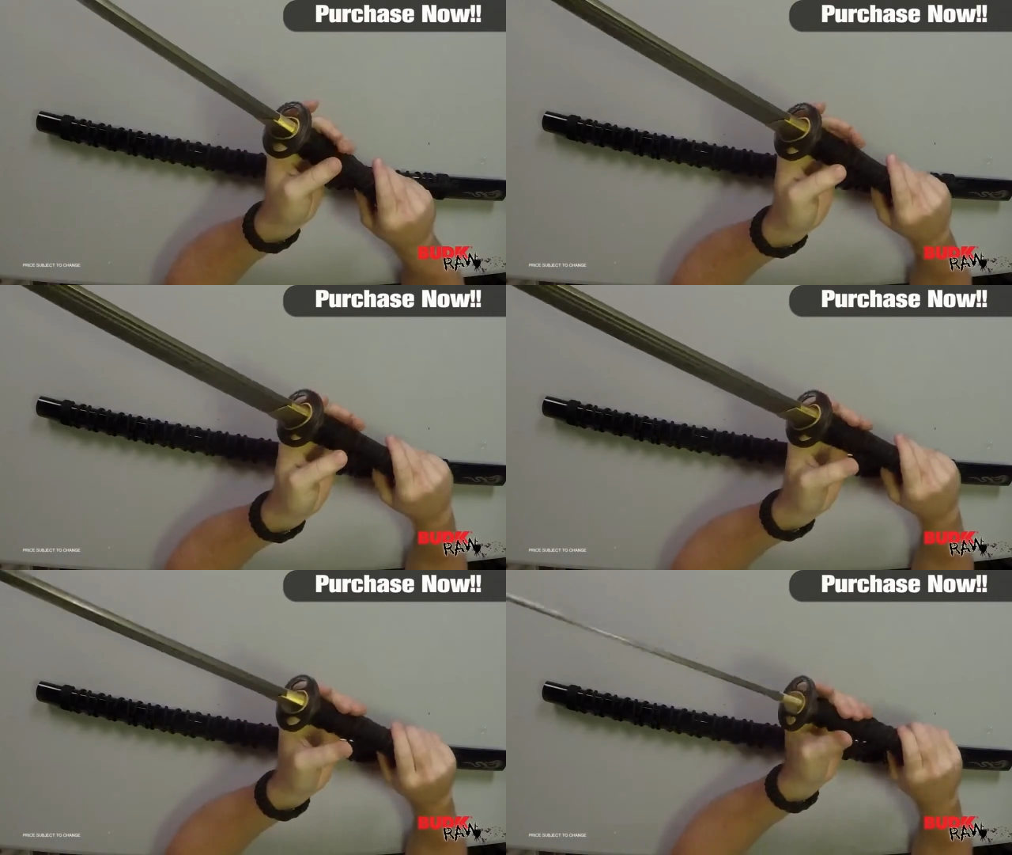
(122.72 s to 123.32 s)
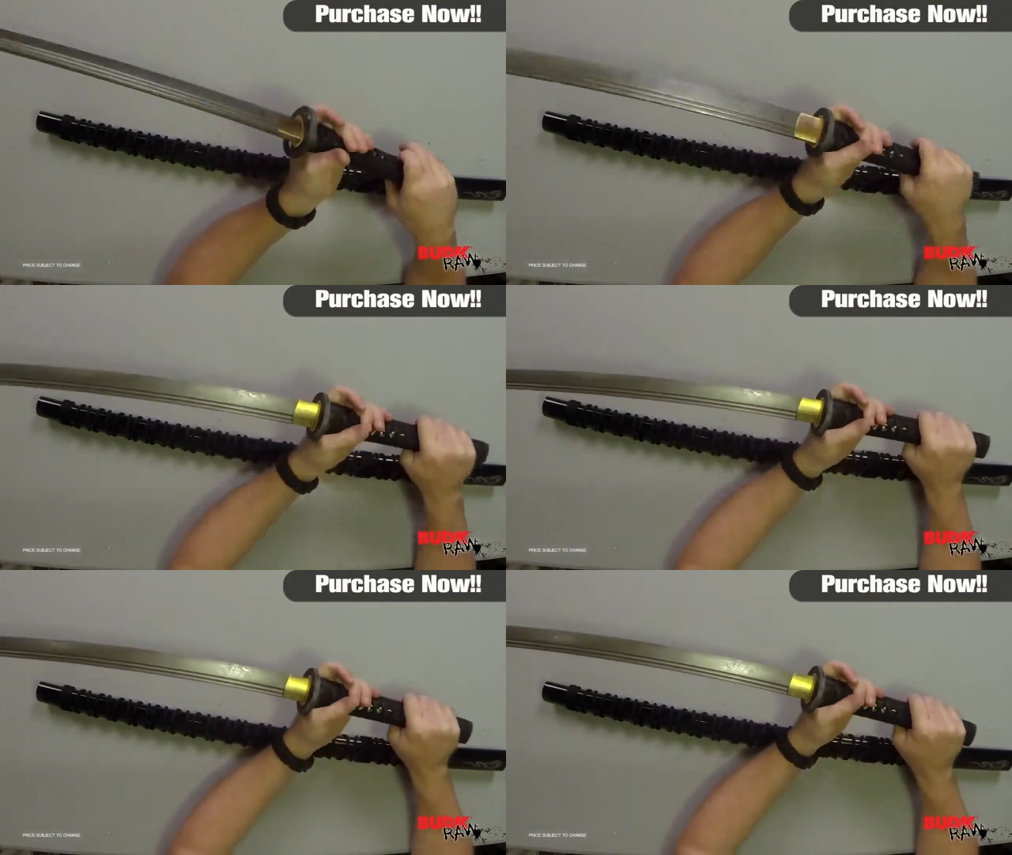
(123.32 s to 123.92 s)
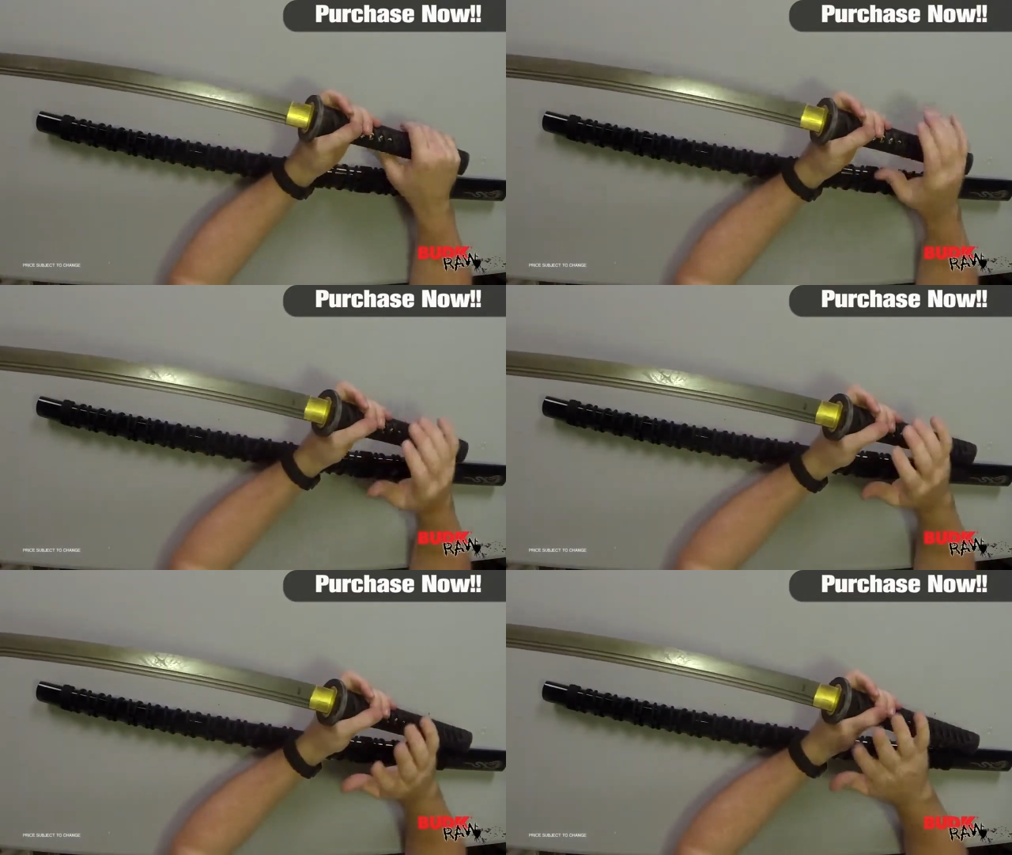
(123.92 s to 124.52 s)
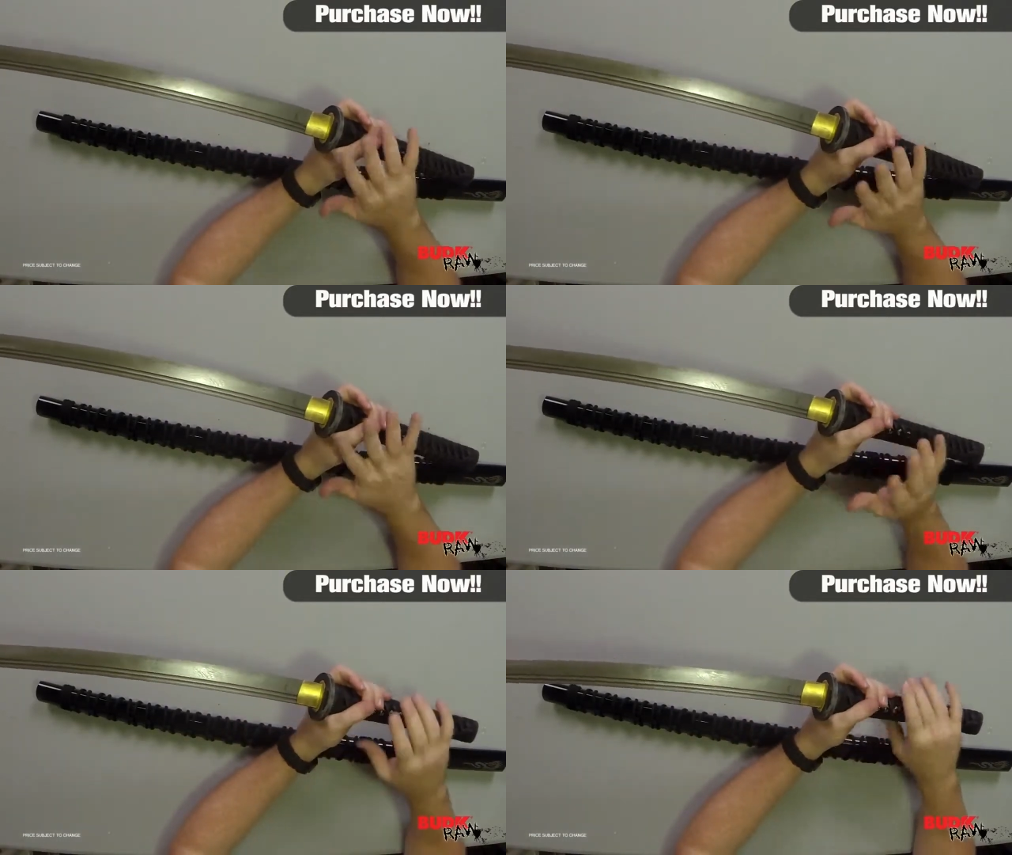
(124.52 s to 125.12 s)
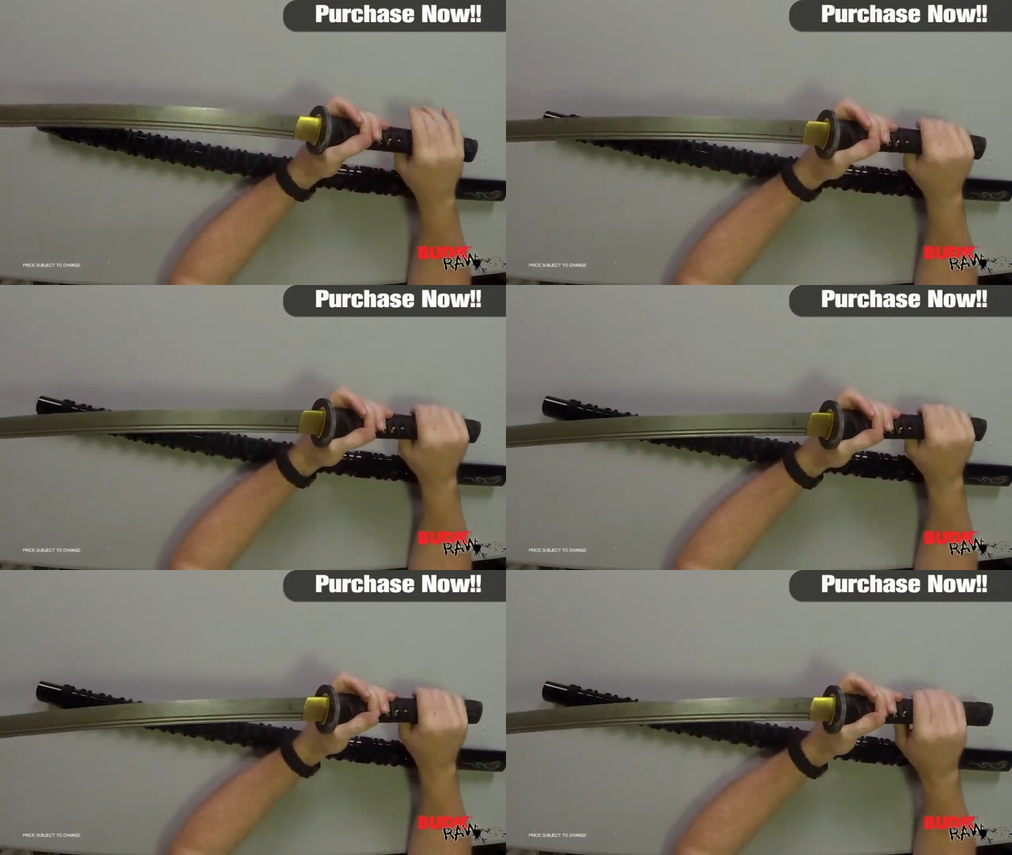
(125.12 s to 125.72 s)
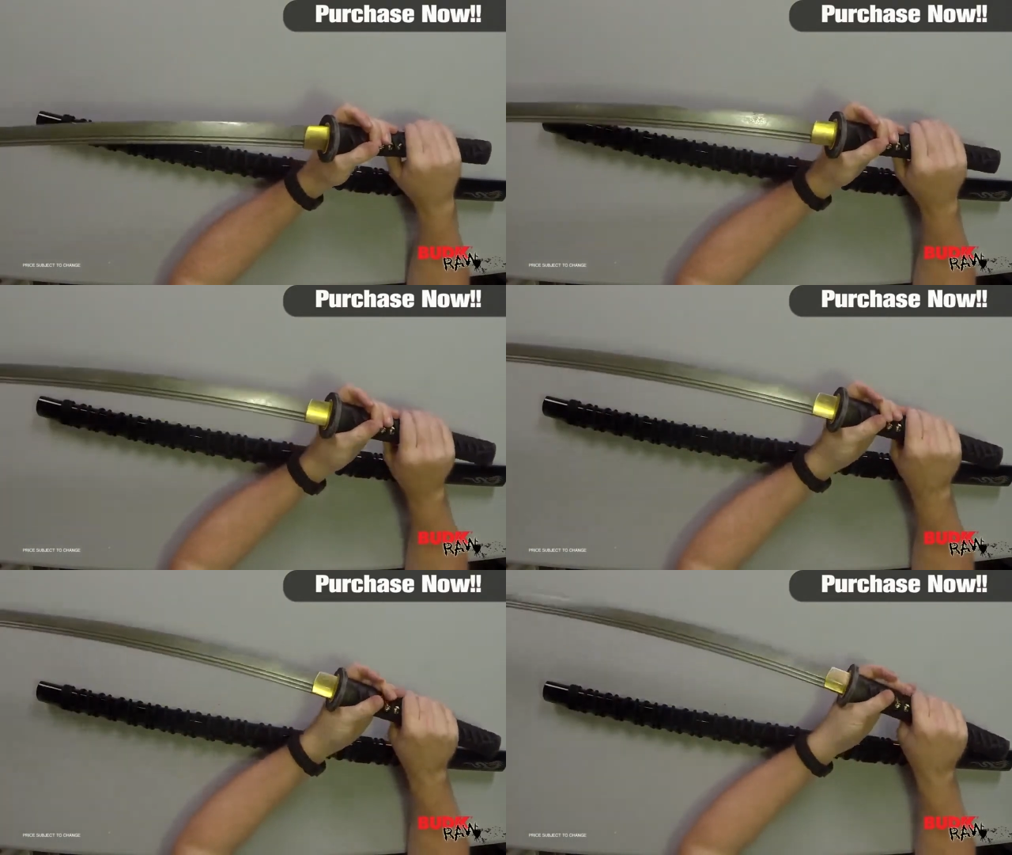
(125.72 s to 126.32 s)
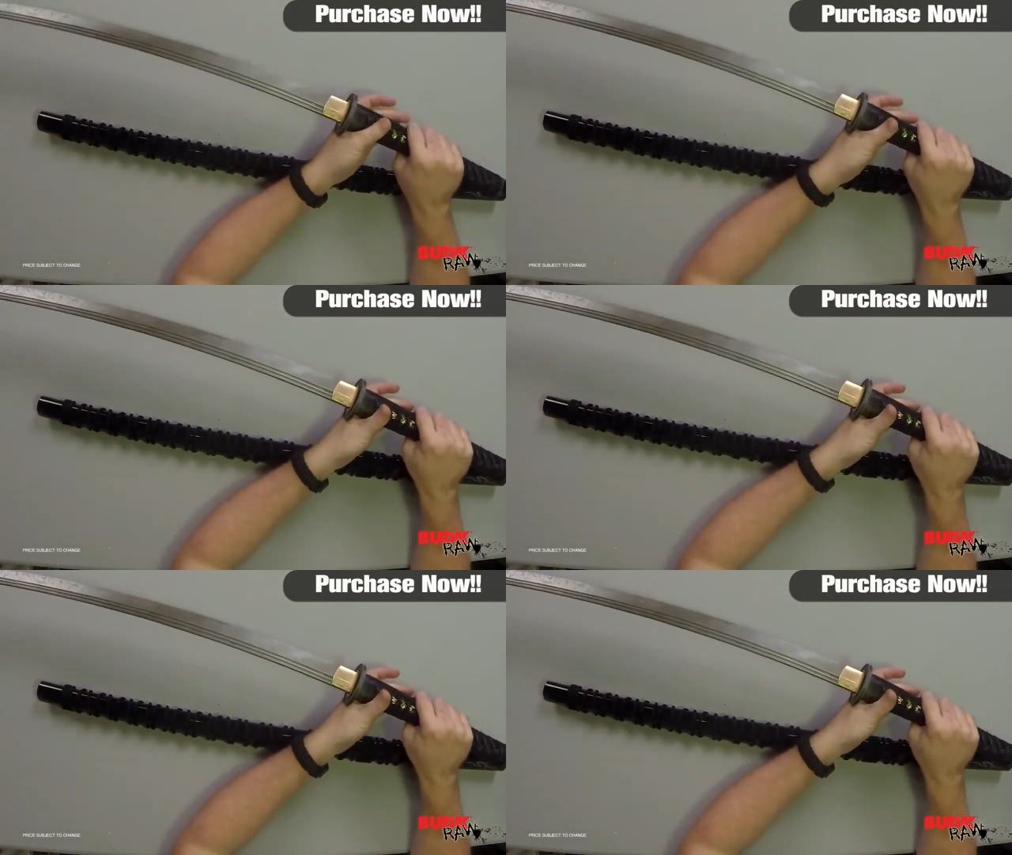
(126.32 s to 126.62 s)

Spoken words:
Nobody's mouth can be seen.